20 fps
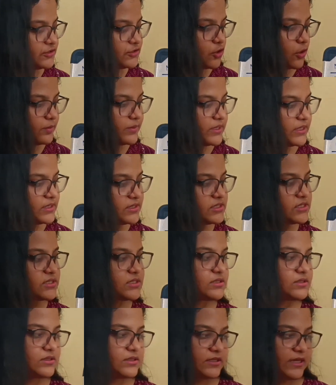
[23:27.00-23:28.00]
dominant
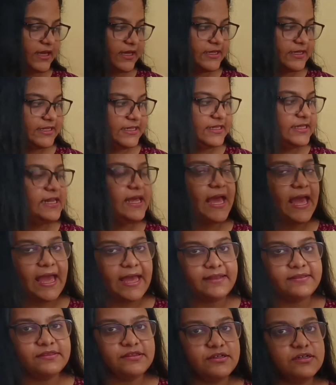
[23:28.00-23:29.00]
allele
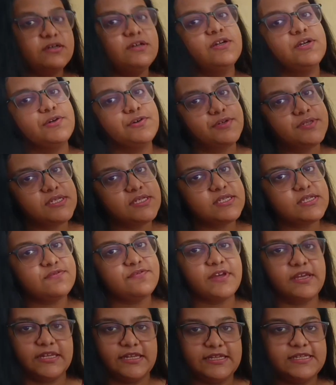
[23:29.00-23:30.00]
and the recessive
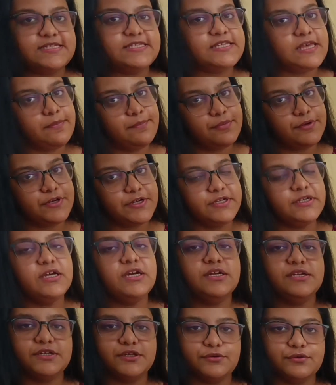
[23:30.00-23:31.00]
allele separate
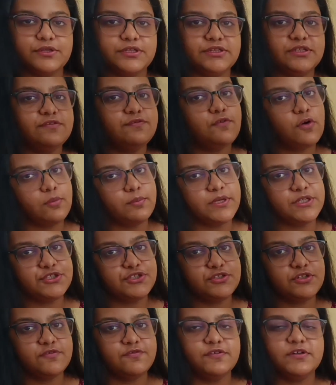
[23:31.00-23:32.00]
during the
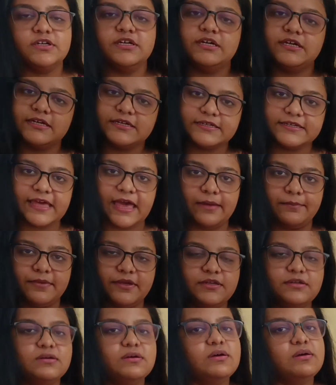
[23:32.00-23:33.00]
formation of a
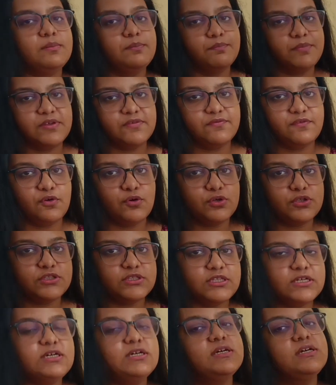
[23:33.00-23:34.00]
gamete before
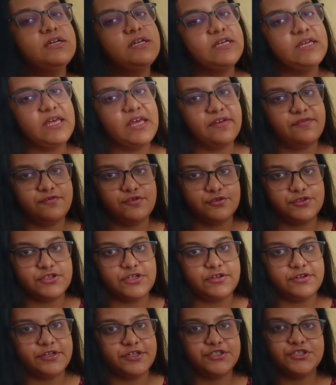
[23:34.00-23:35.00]
the F2
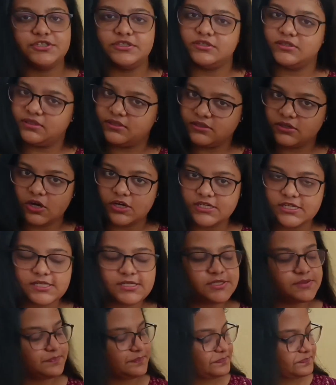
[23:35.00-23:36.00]
generation. Got
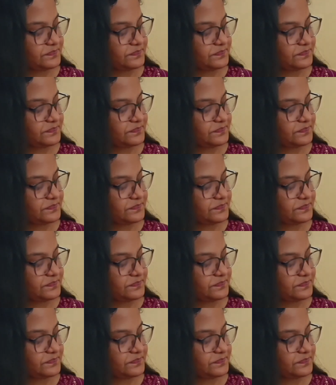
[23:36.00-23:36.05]
it?